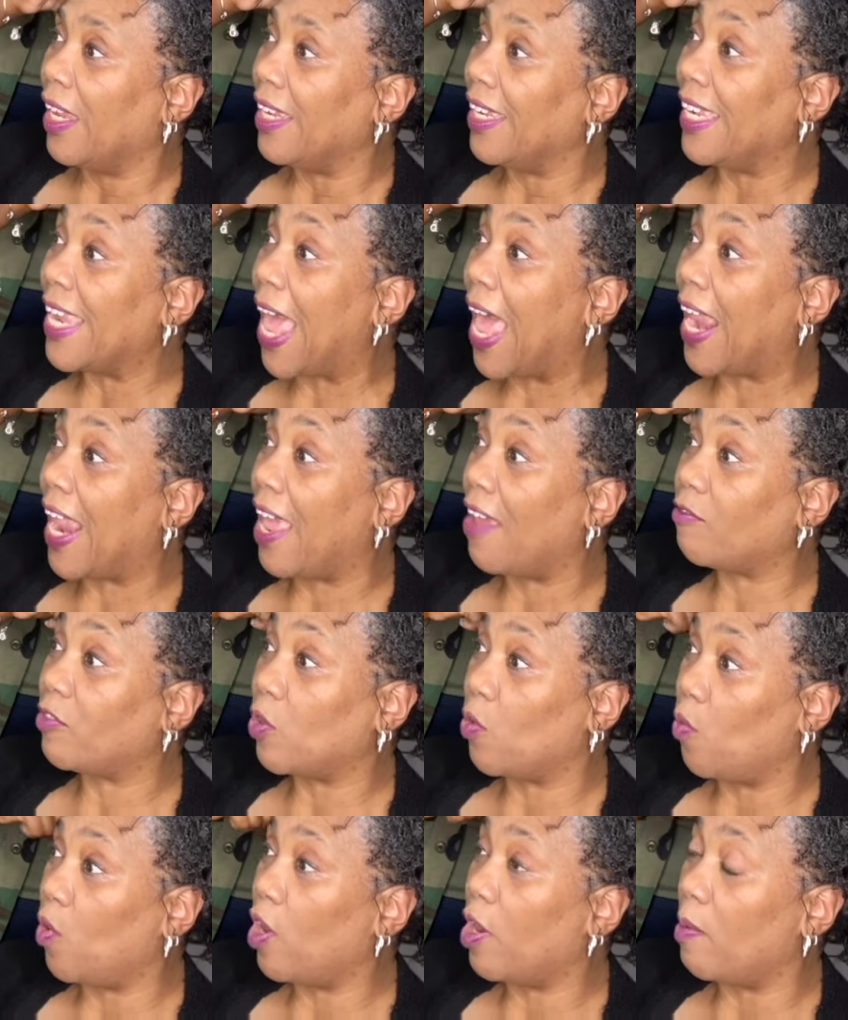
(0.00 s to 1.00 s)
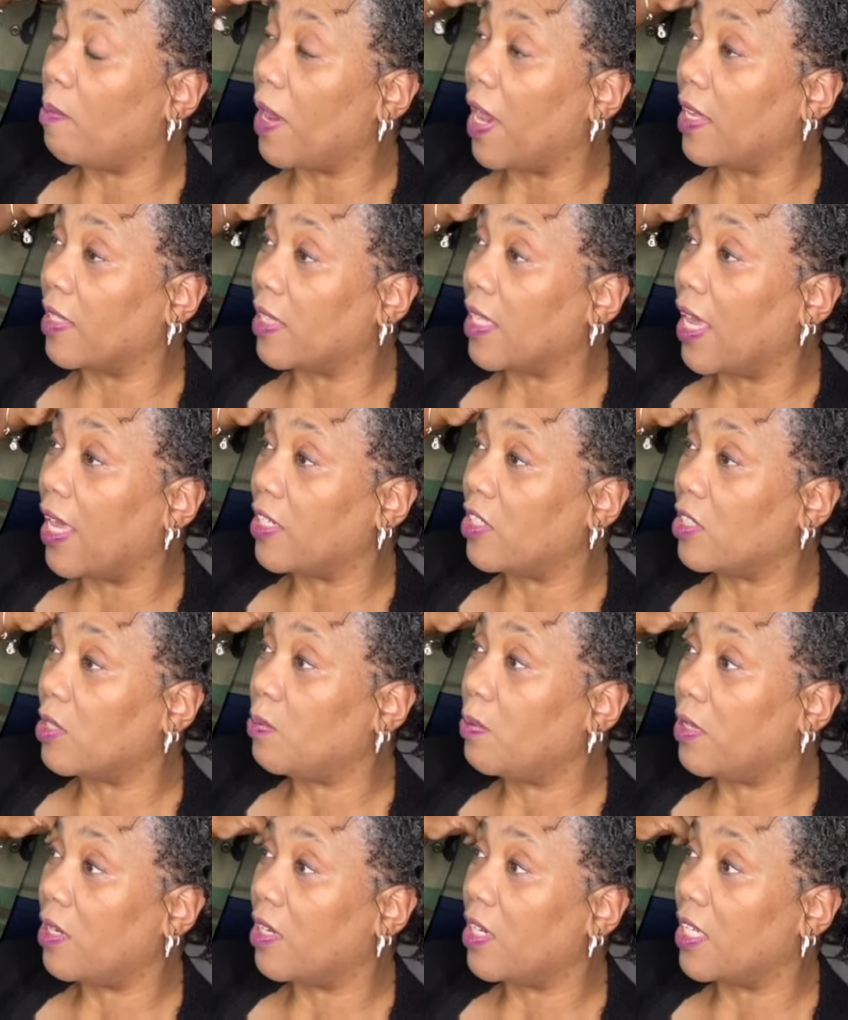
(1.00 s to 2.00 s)
not have to worry about that.
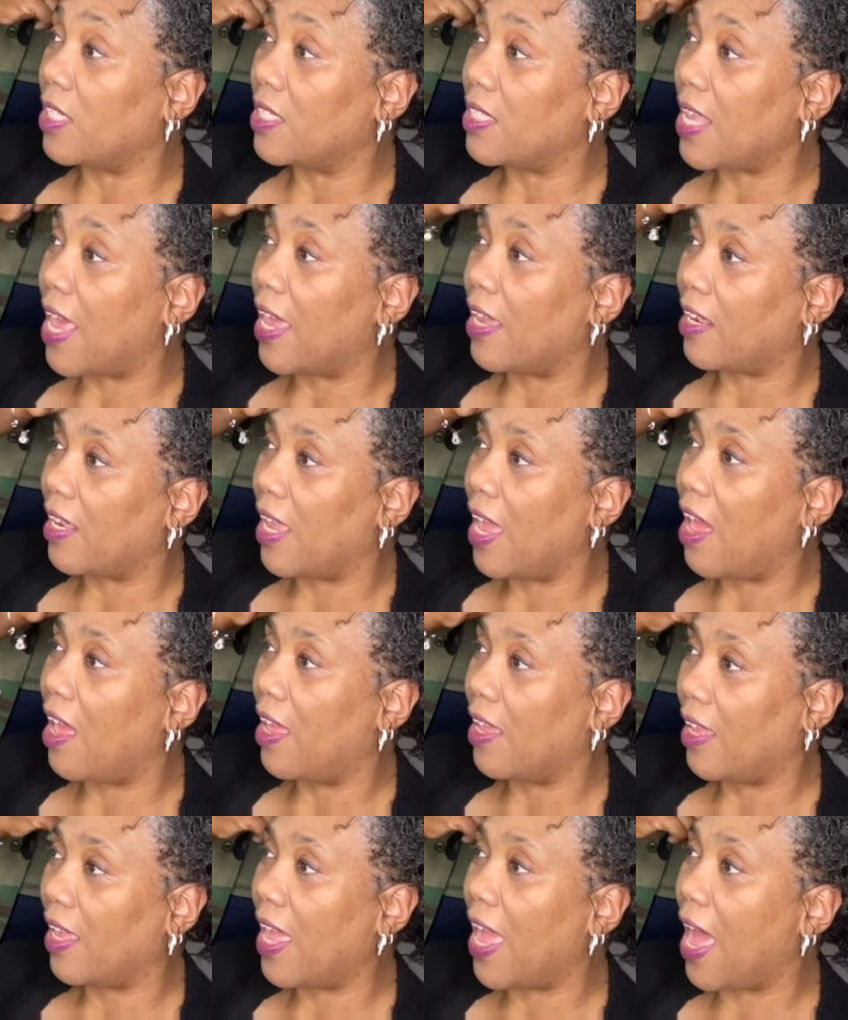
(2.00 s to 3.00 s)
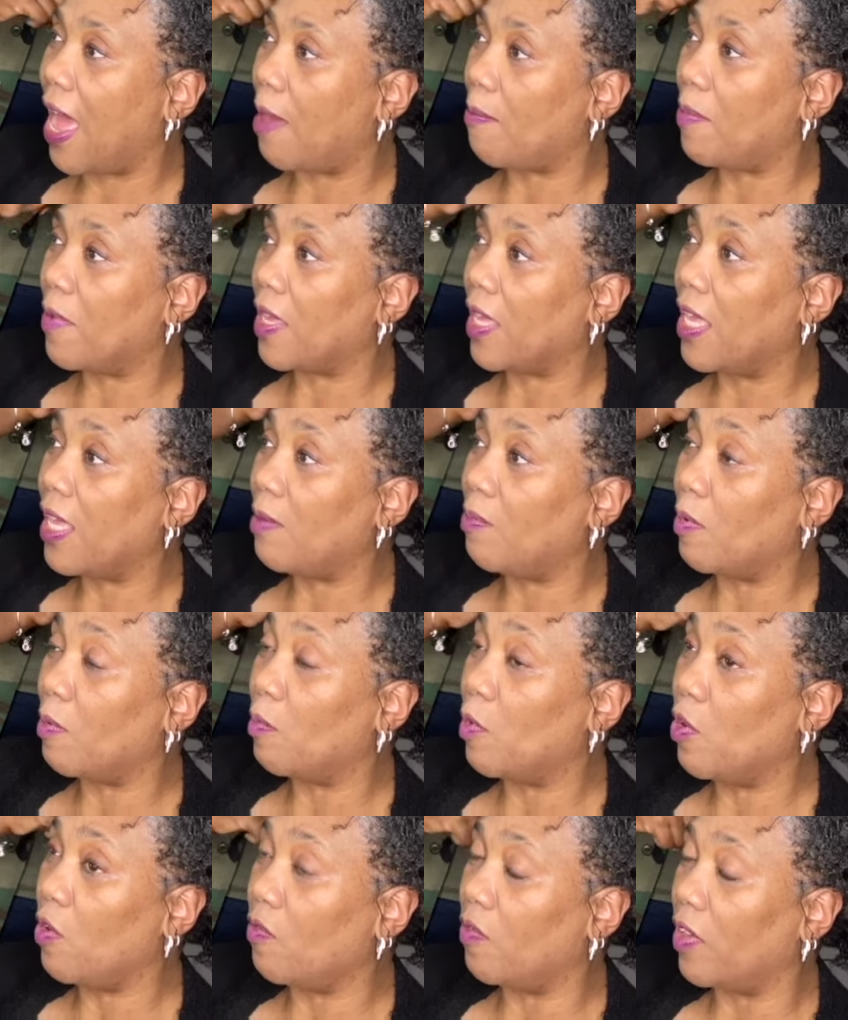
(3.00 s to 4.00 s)
Just put on a satin cap and keep it
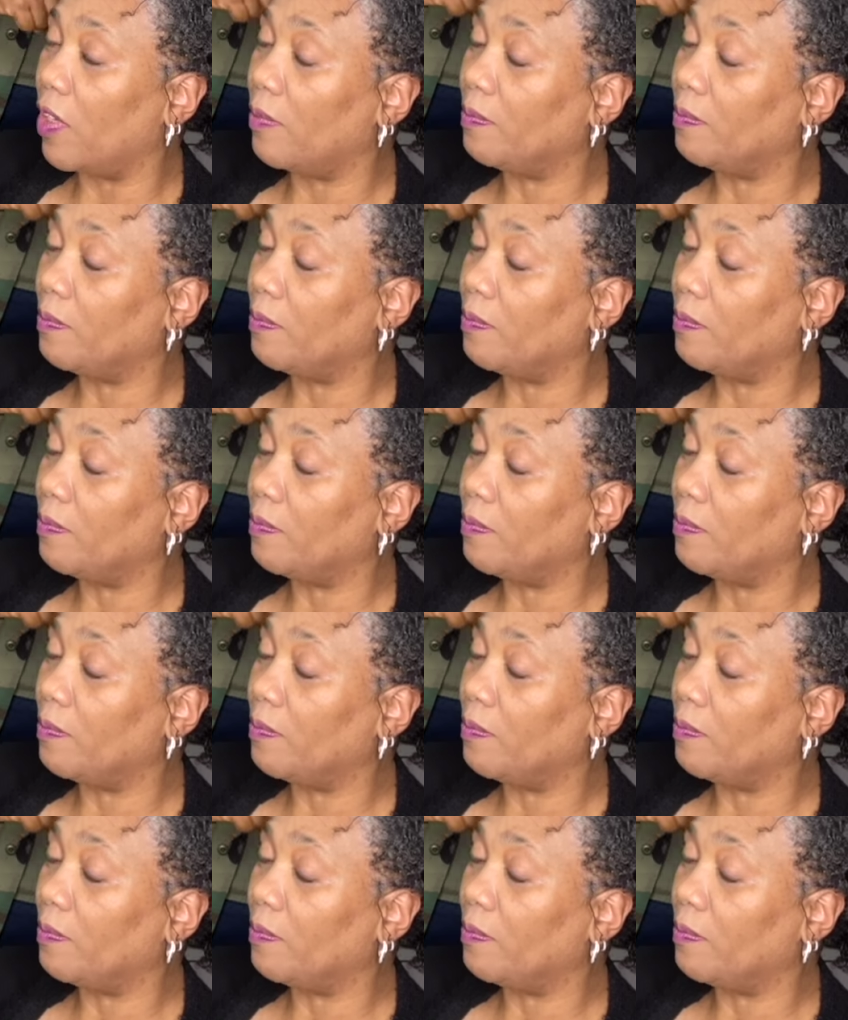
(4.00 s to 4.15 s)
moving.